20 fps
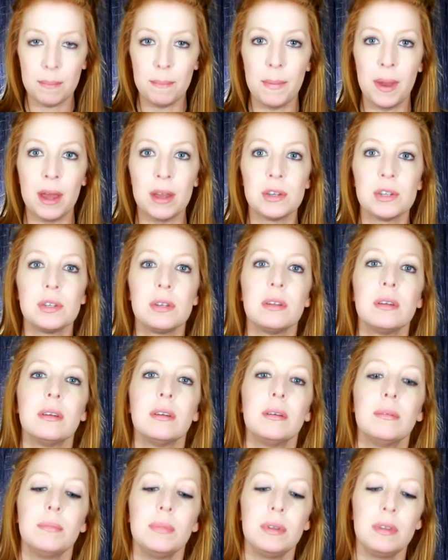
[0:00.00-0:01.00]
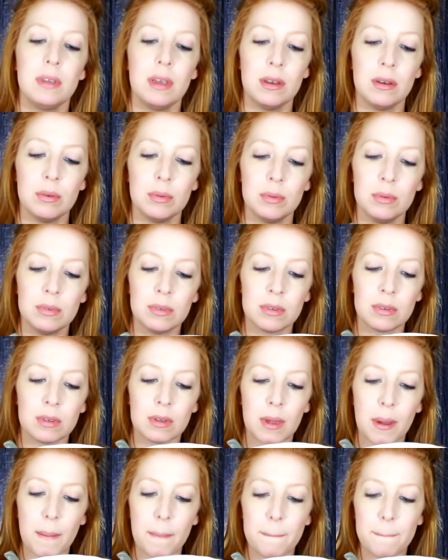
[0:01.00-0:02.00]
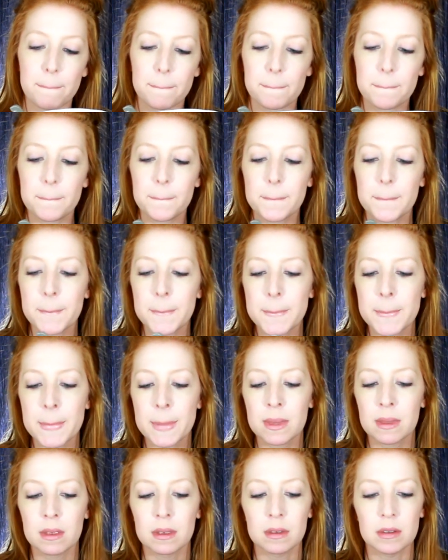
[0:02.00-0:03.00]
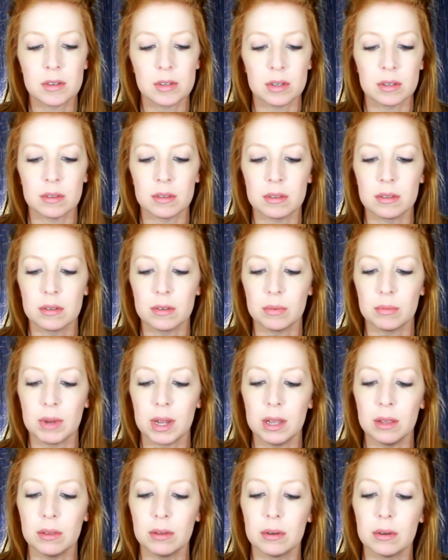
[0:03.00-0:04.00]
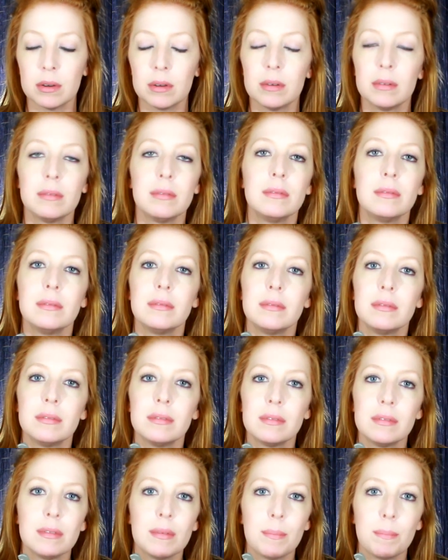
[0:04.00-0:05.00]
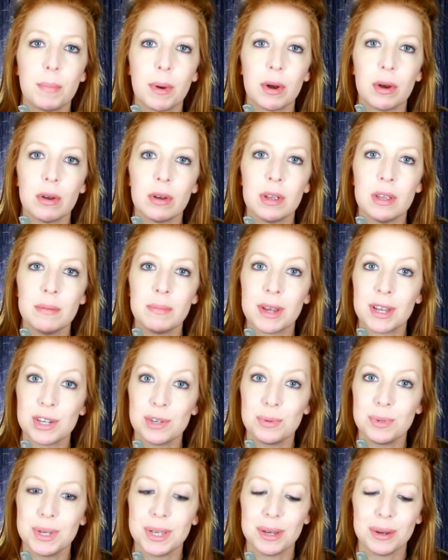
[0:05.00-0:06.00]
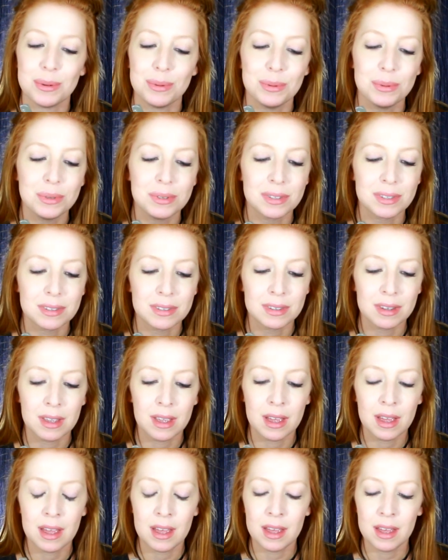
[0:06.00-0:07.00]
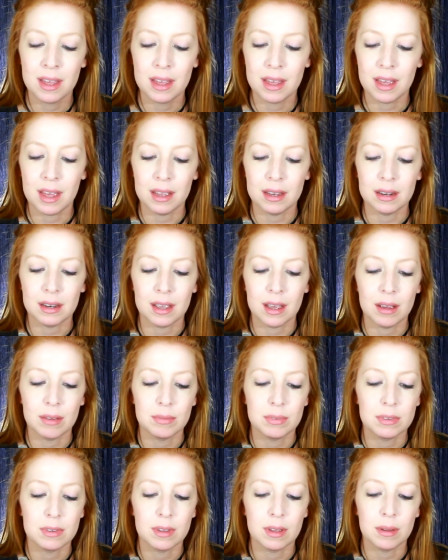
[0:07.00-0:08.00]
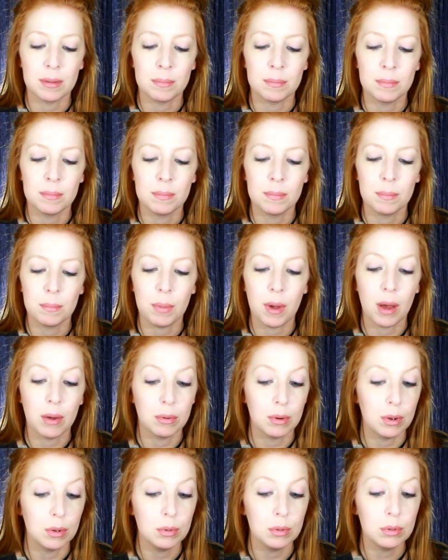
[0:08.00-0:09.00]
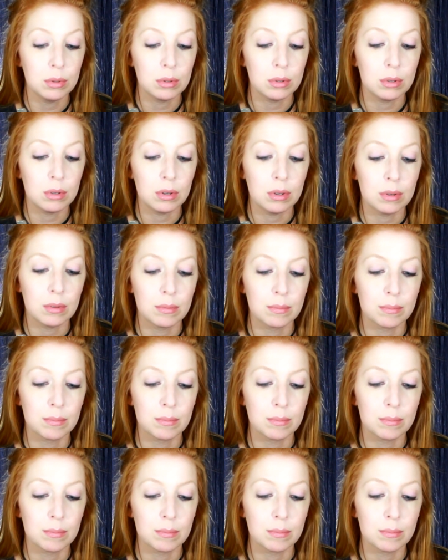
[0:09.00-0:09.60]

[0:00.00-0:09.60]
mashed potatoes, just regular buttery mashed potatoes, and I have some pot roast.